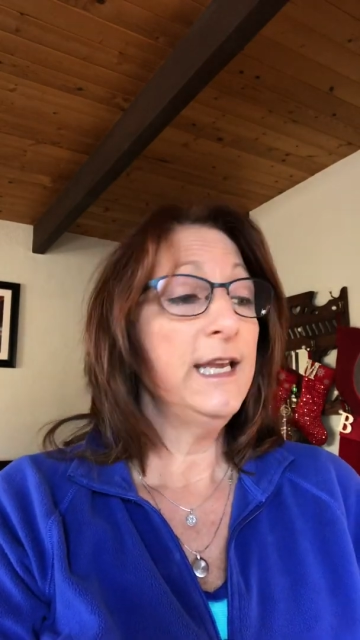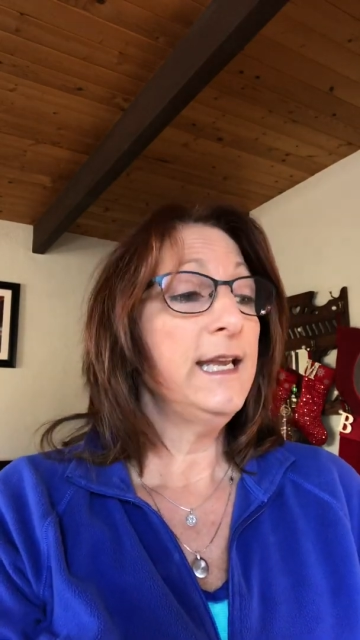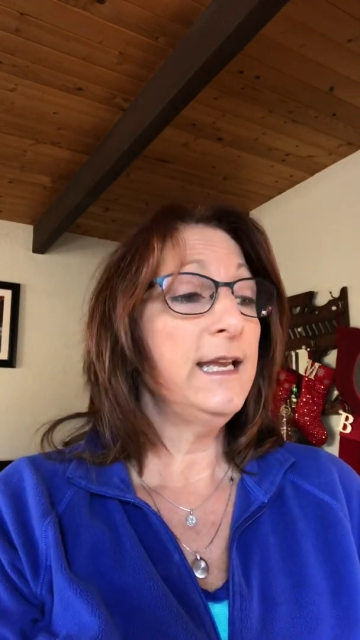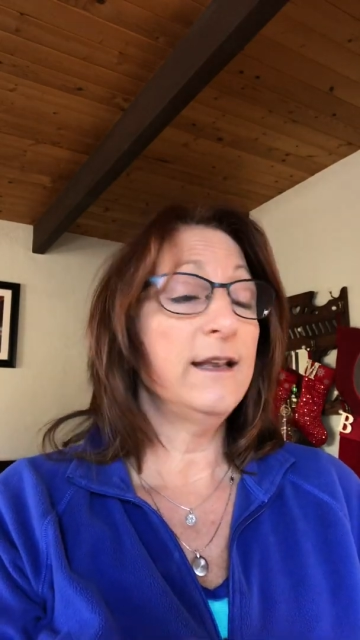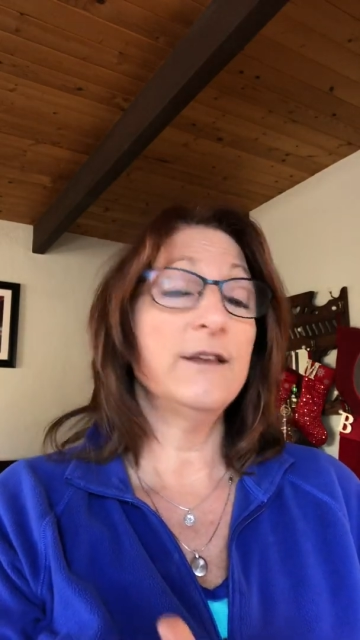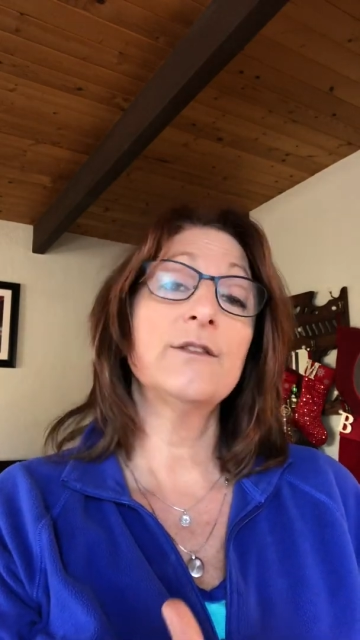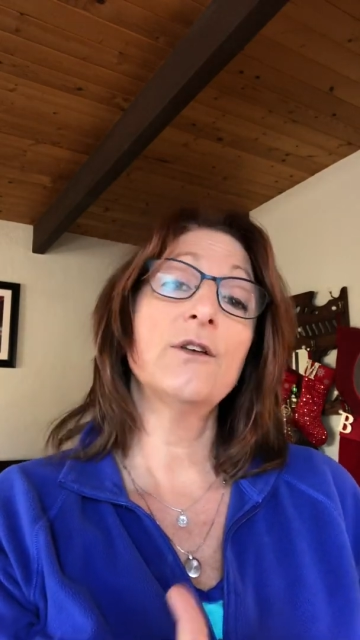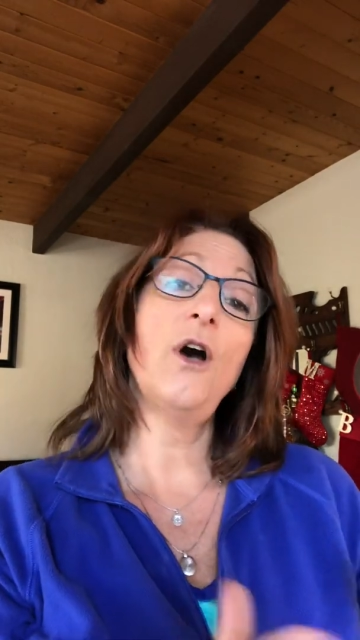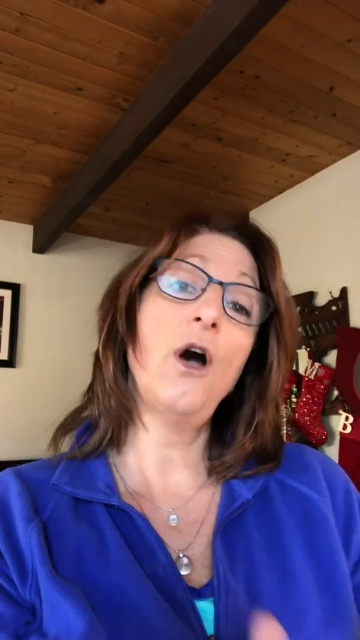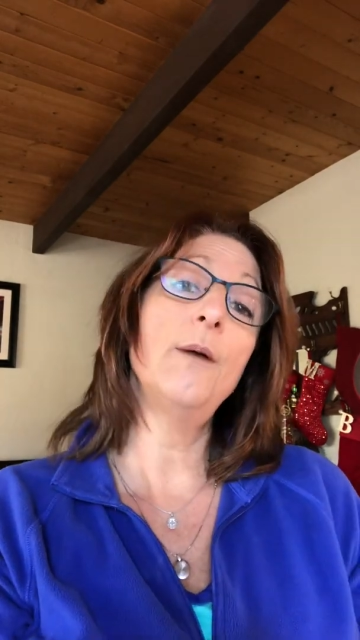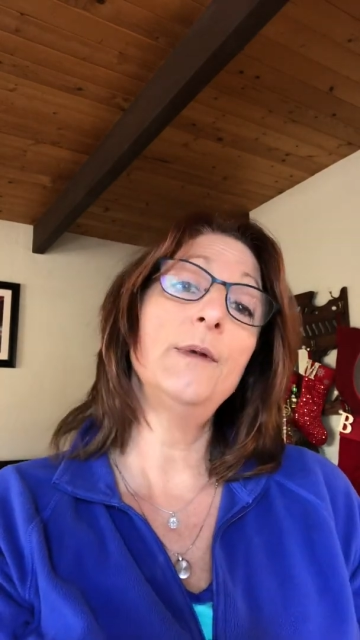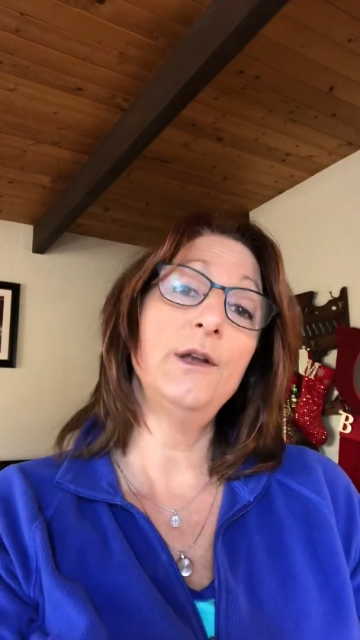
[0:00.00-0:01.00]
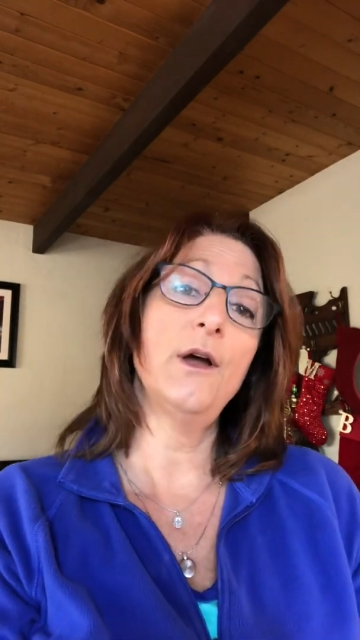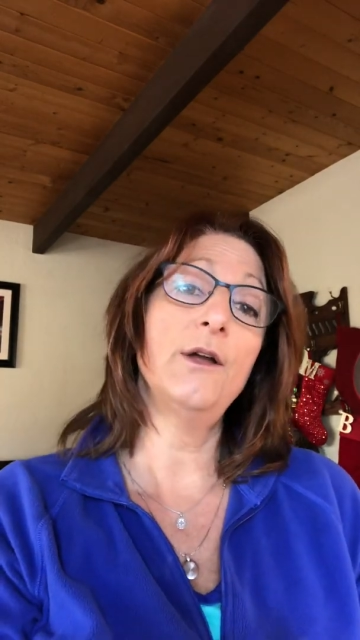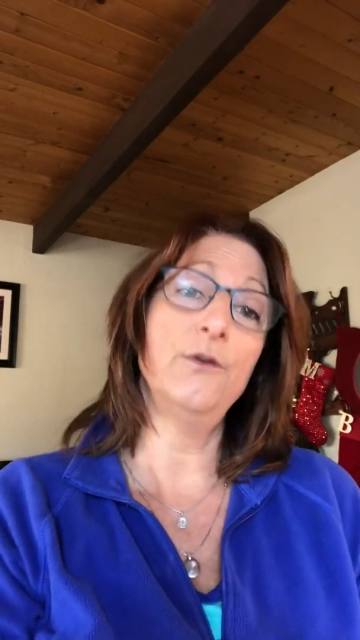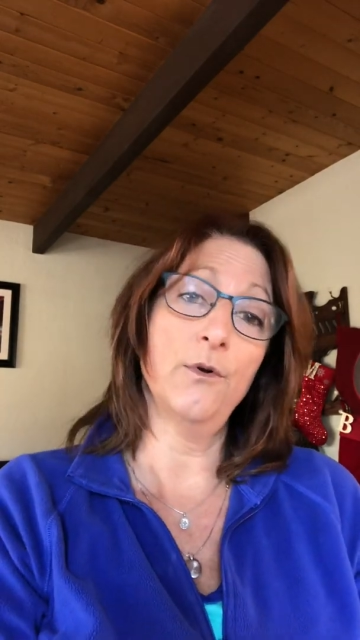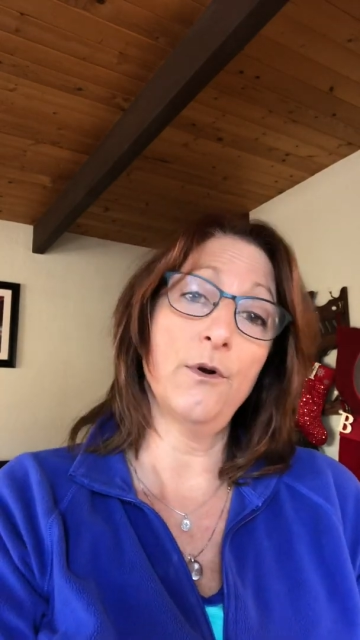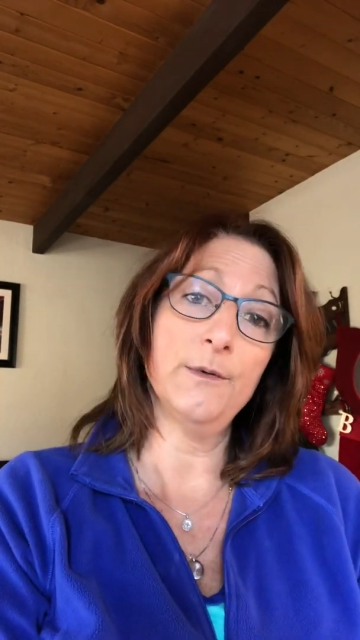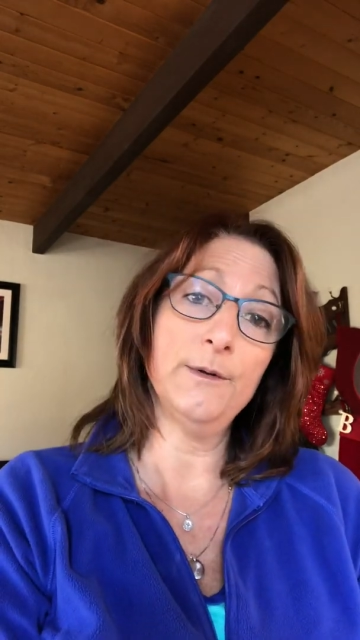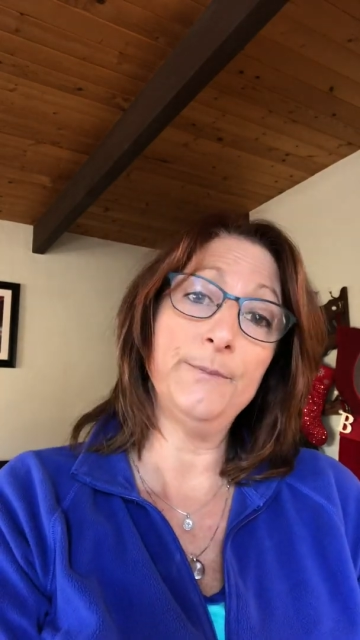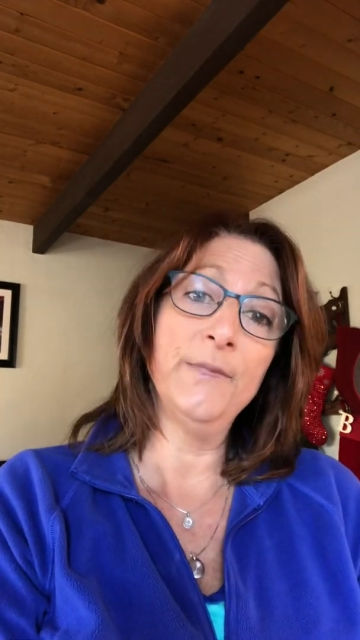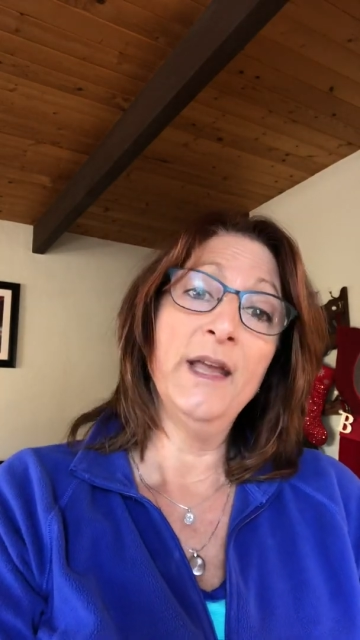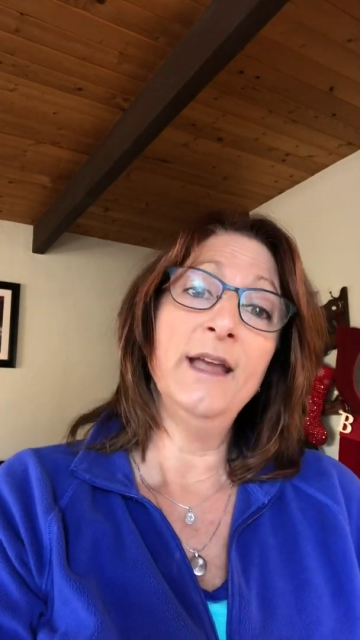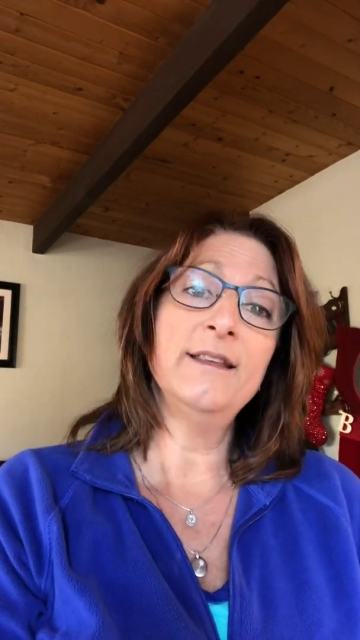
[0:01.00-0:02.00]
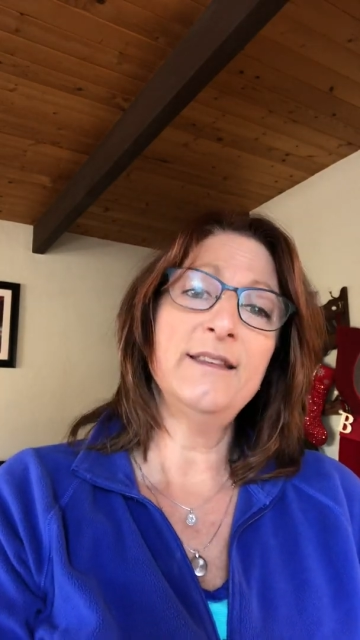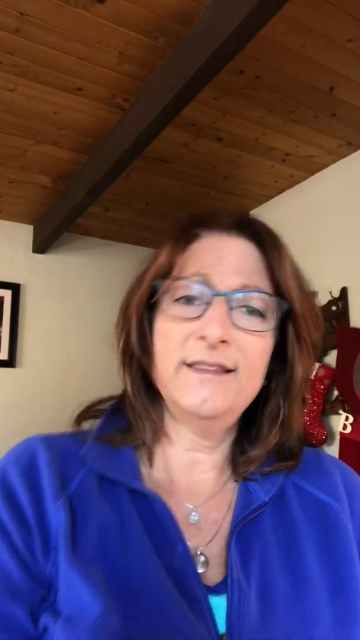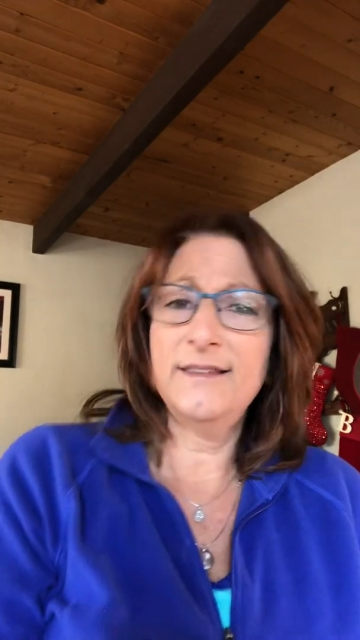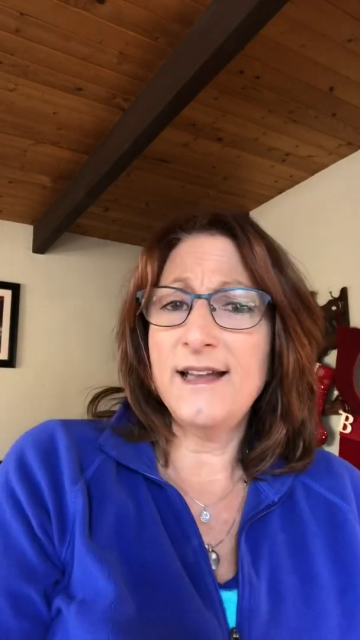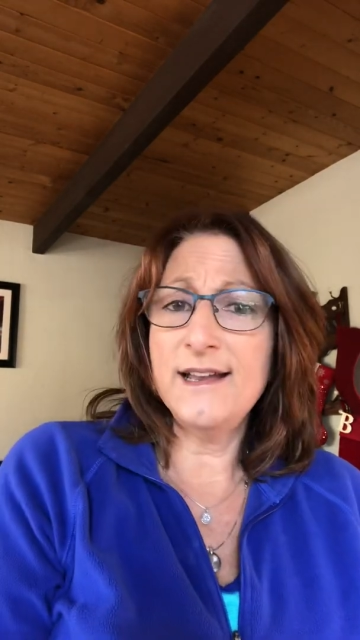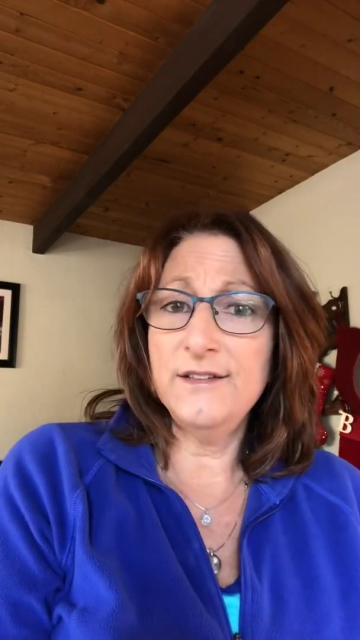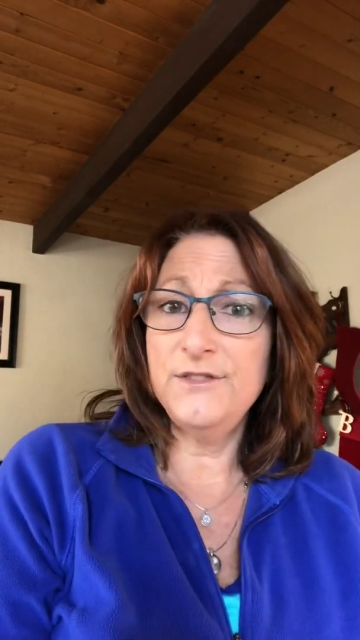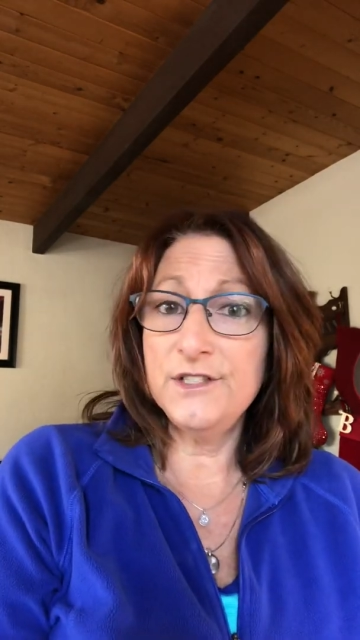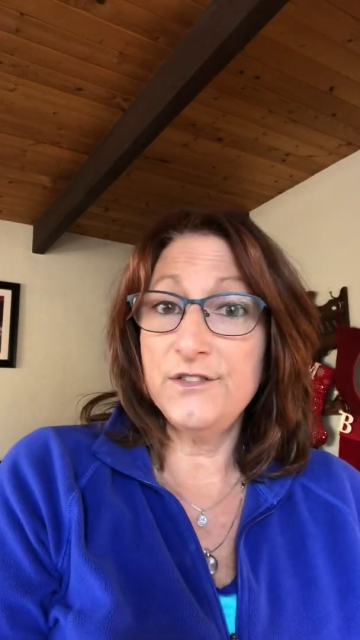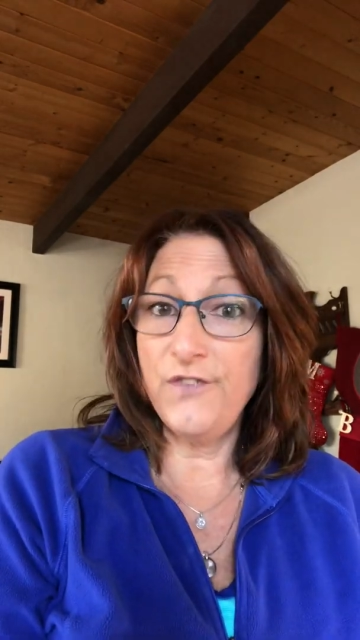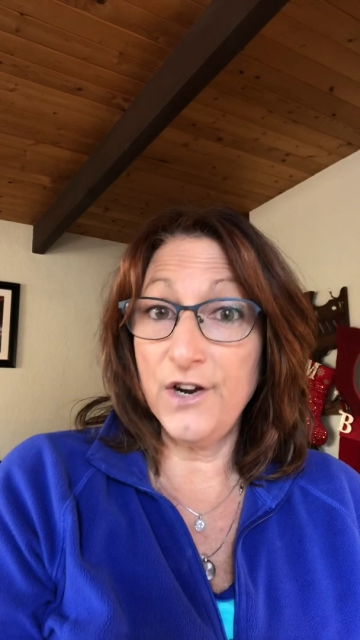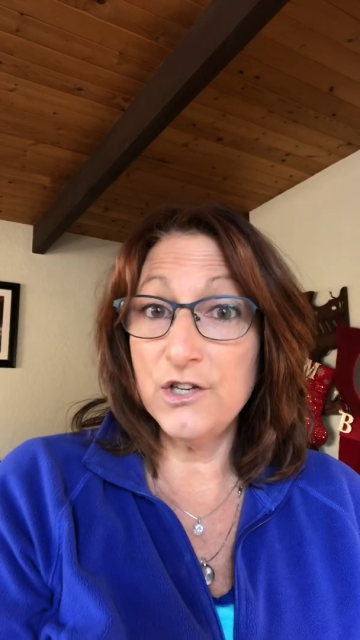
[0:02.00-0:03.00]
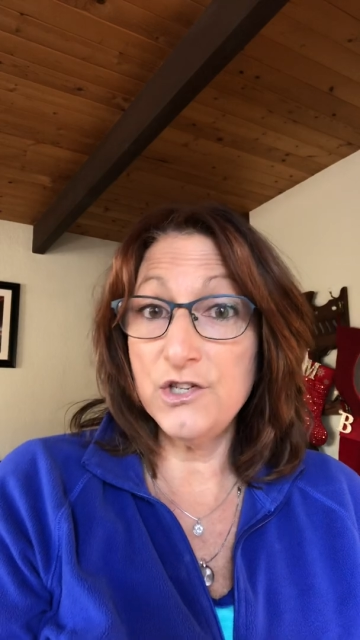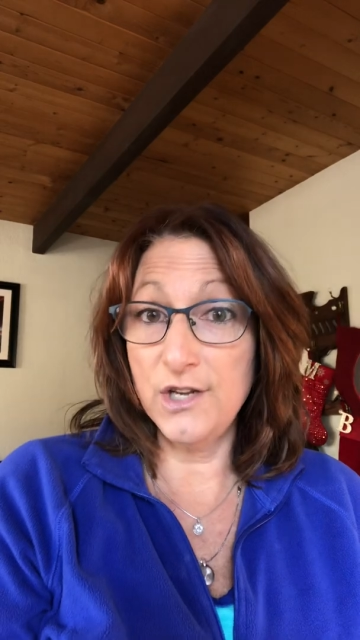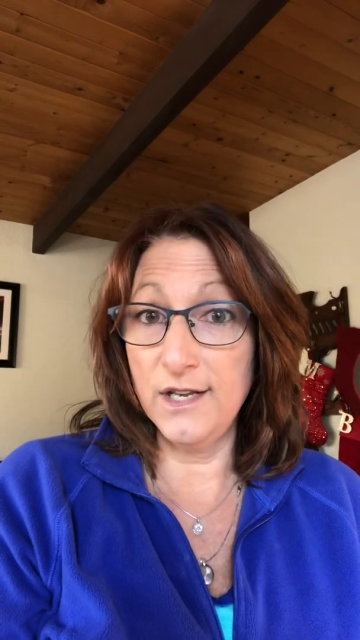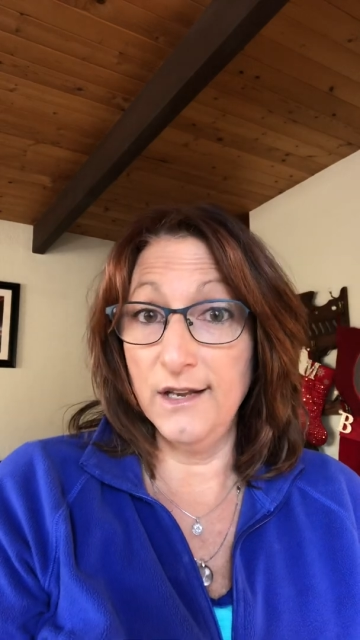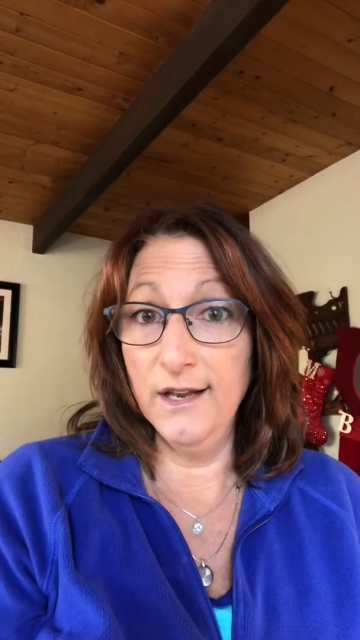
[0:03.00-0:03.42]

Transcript: it is common, not normal. It's a sign of dysfunction